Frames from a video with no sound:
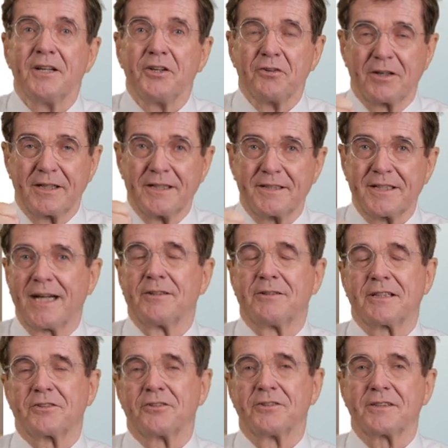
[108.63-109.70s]
you are in
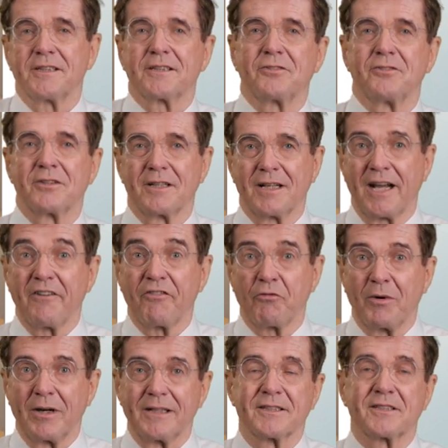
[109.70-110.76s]
direct contact to the live
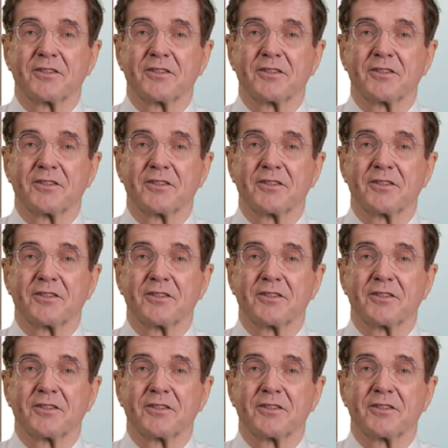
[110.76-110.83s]
wire,